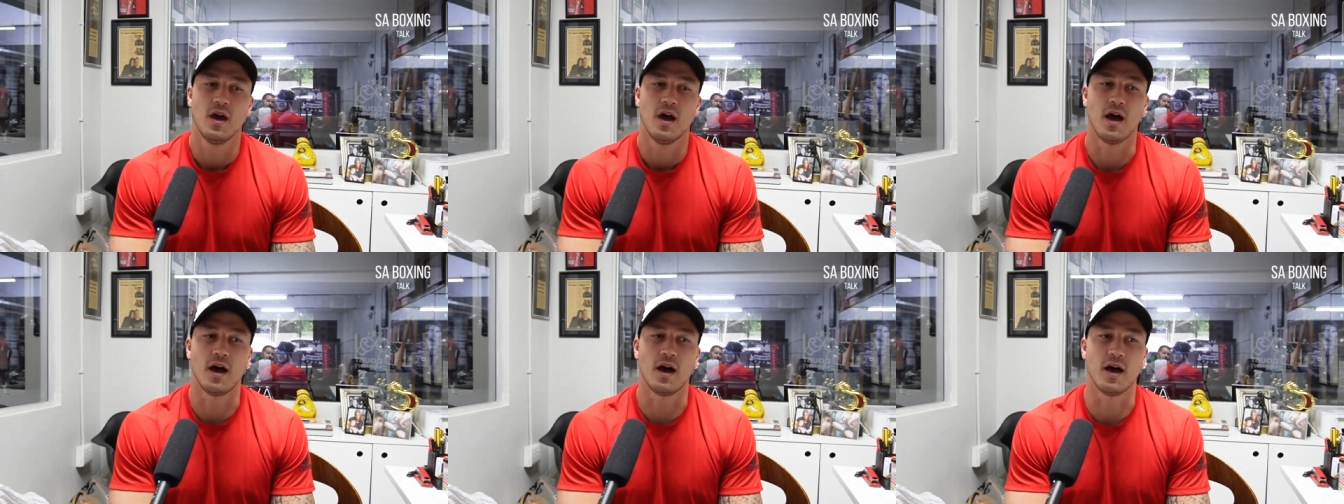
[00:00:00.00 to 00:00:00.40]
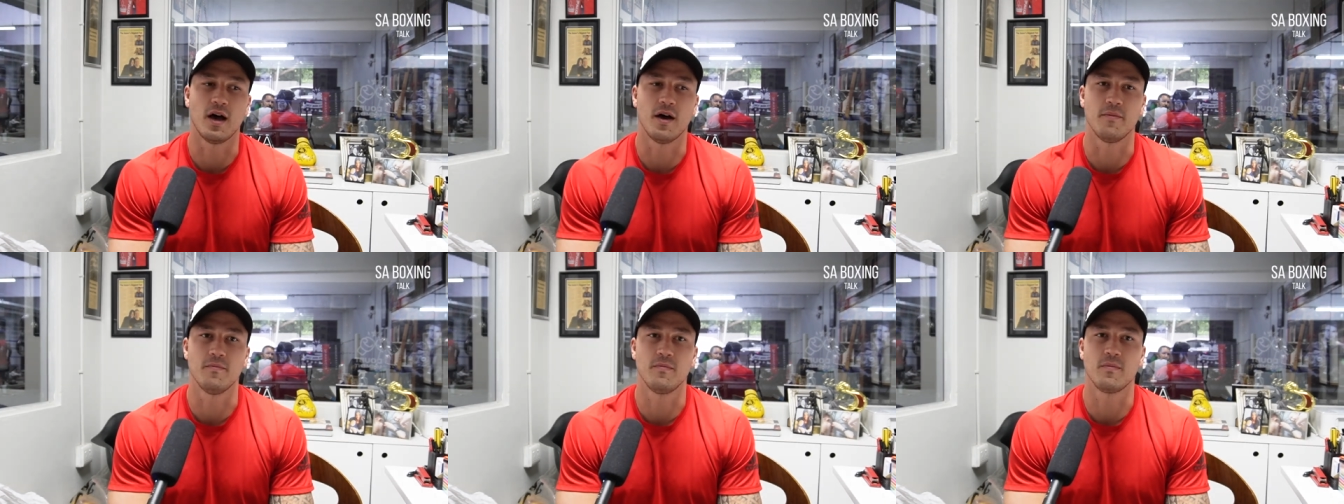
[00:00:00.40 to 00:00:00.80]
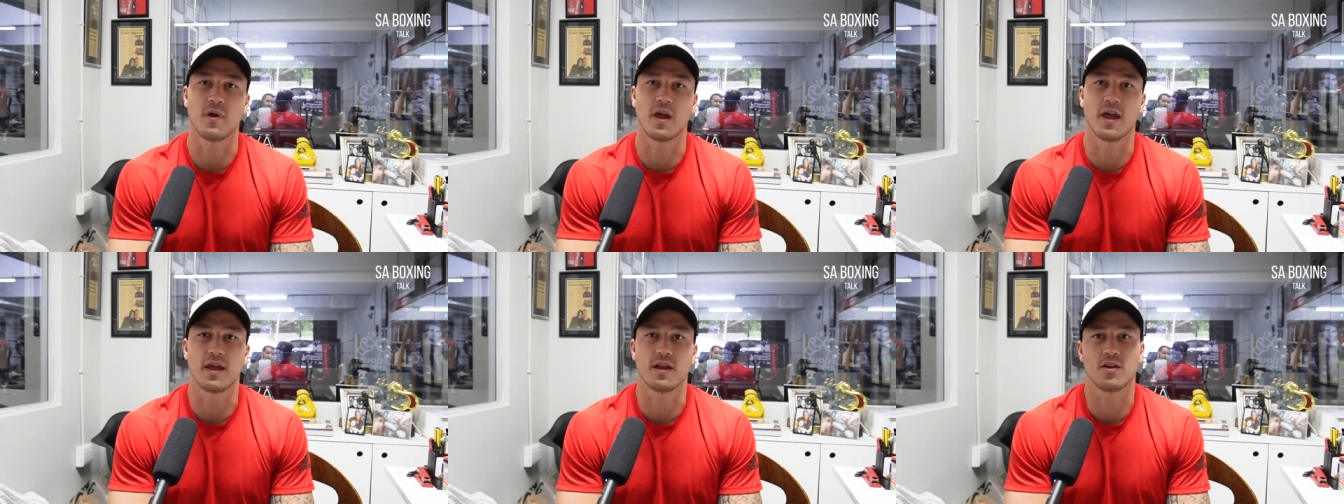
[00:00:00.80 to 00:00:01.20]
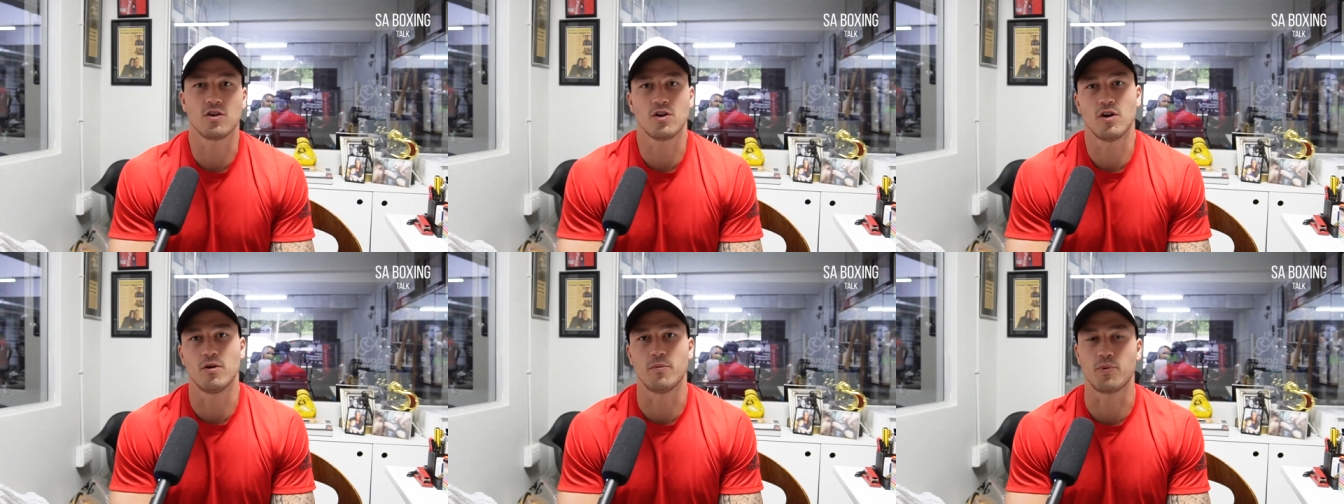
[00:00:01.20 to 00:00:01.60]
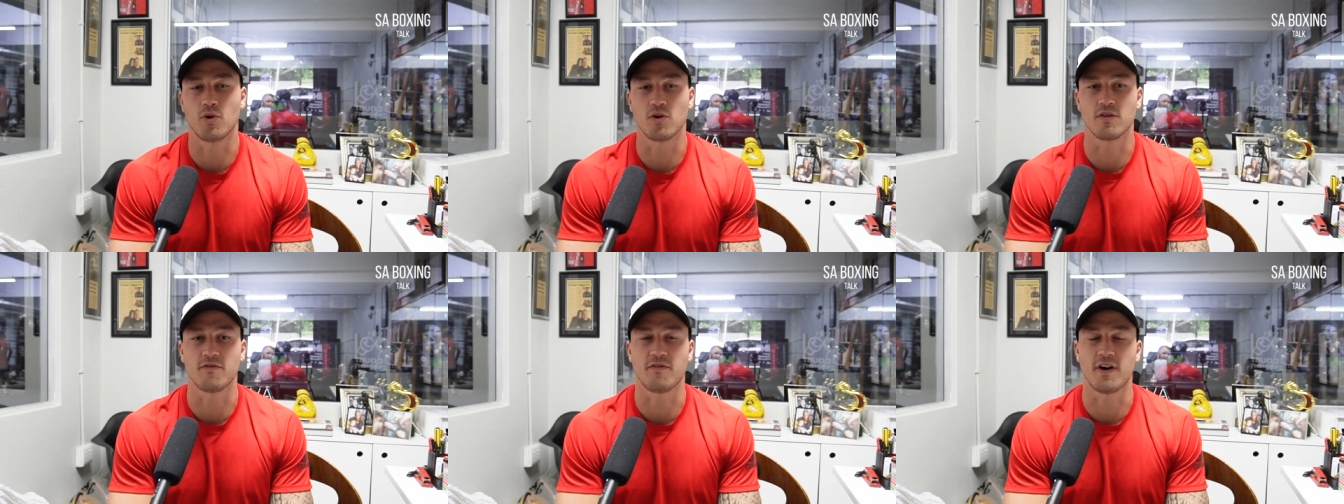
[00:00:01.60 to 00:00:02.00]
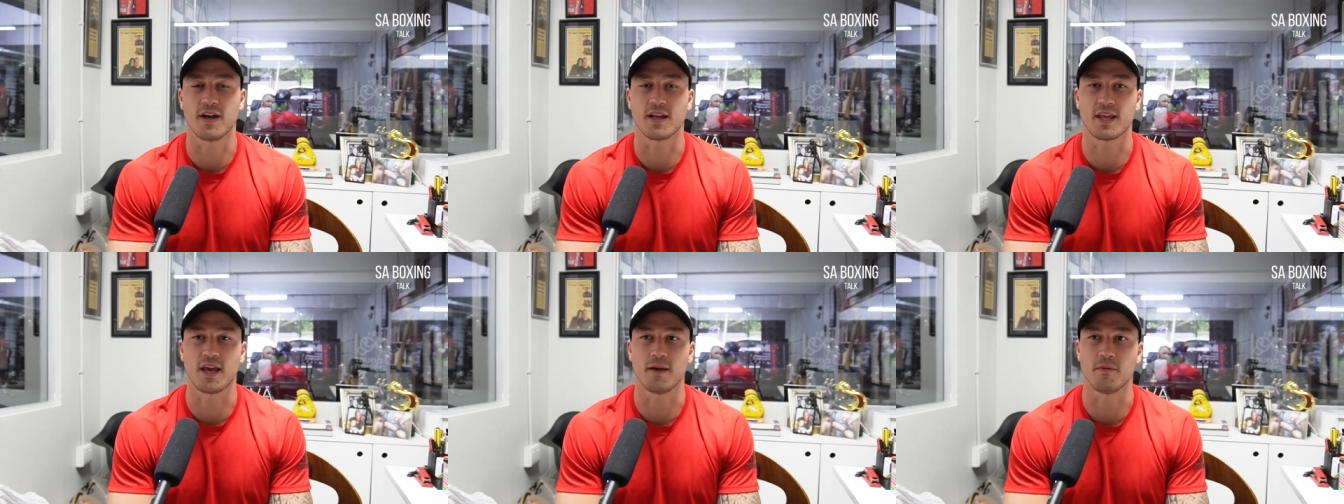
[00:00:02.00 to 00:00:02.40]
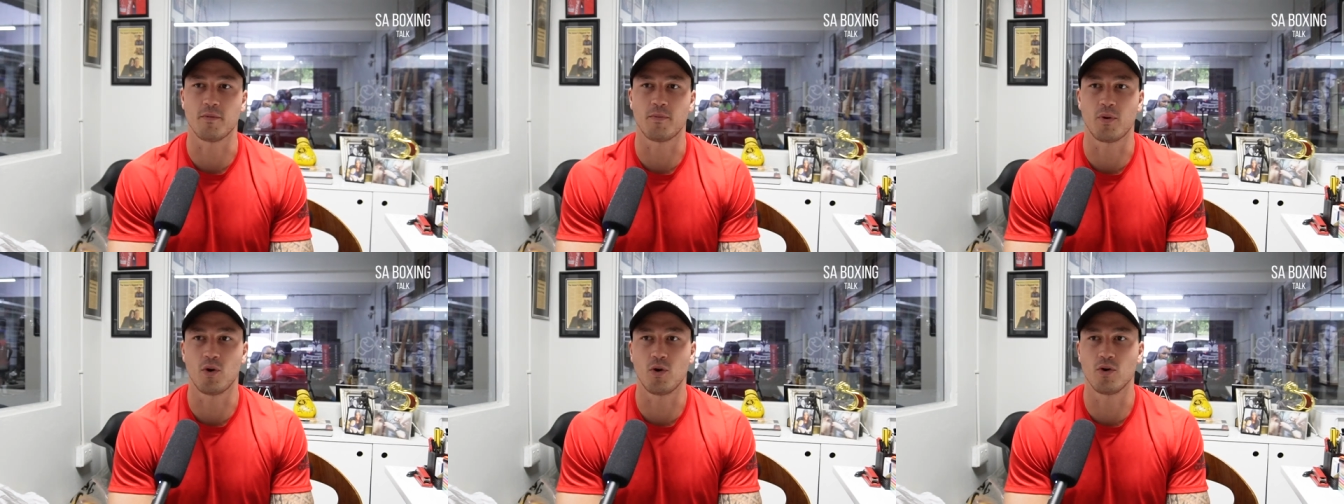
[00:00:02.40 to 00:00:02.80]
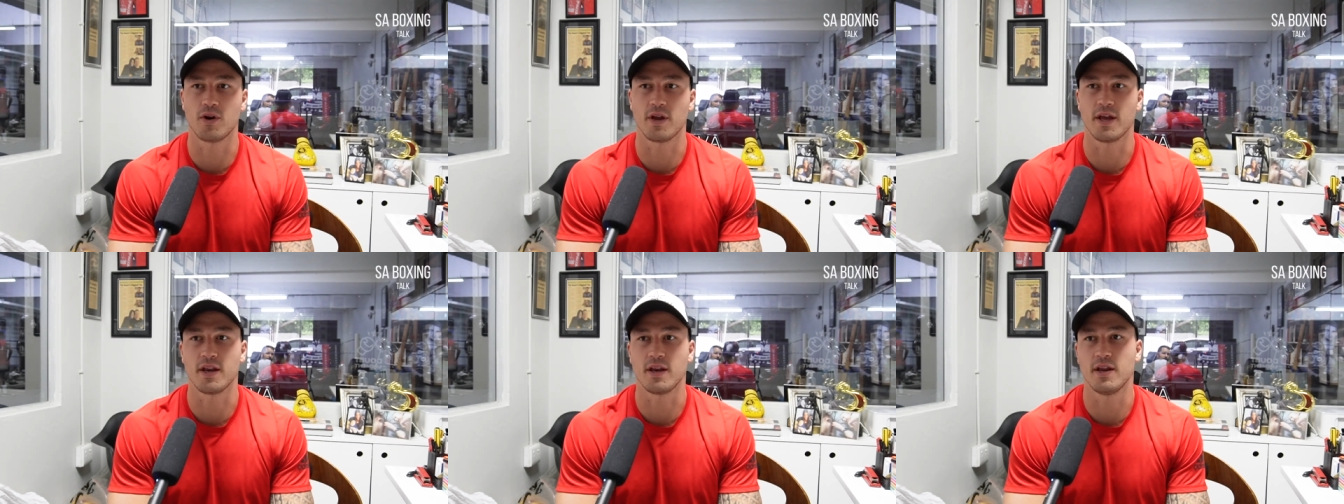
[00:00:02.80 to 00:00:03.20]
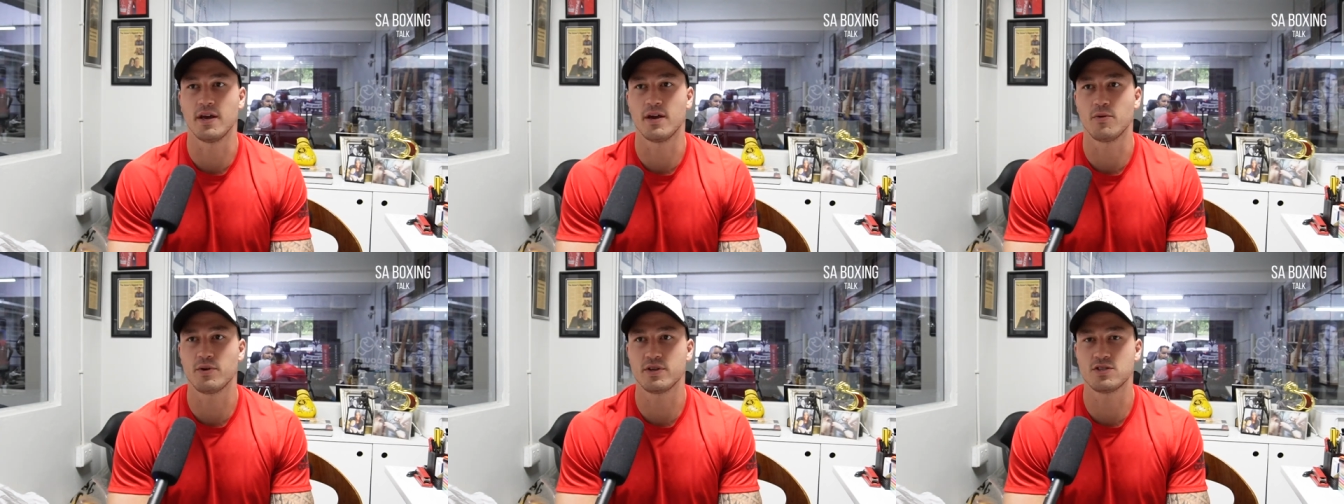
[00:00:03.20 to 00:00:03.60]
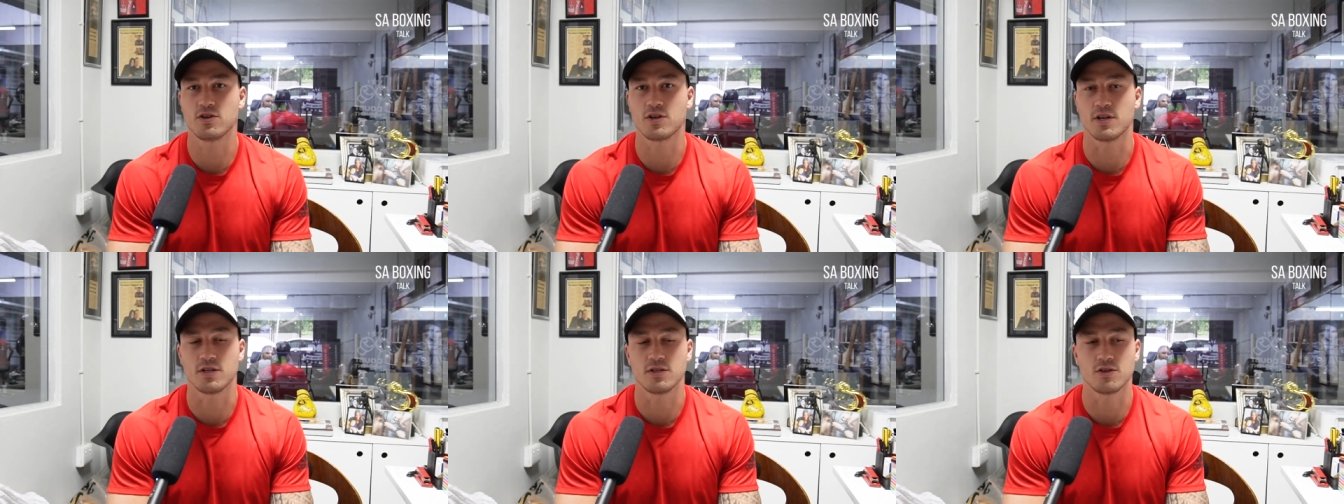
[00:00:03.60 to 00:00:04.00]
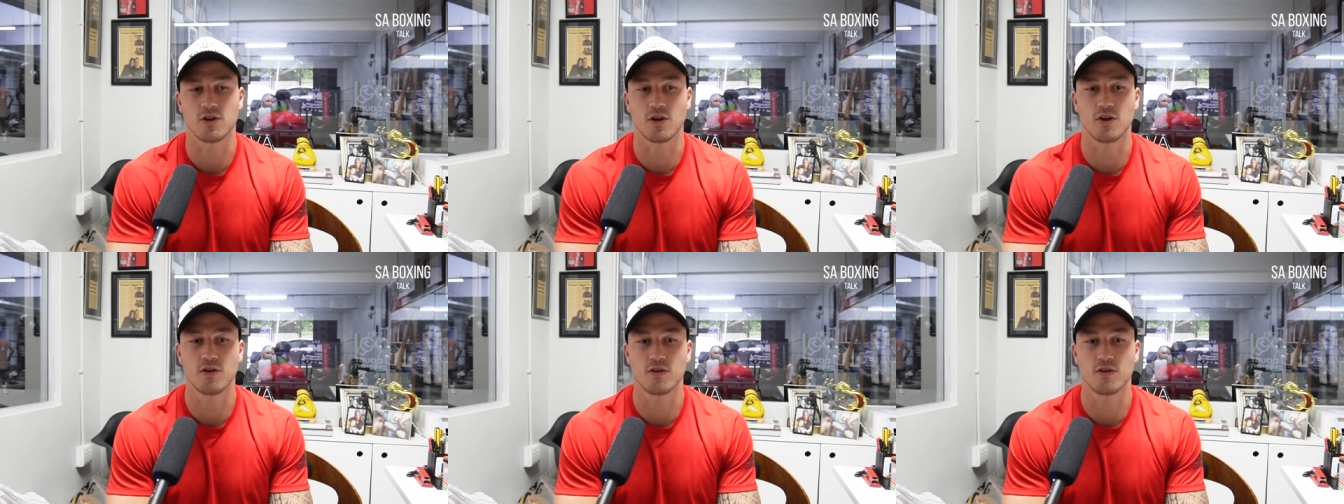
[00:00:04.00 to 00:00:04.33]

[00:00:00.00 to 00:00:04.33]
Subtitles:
And you know, abroad, the fight came abroad and we took it, you know.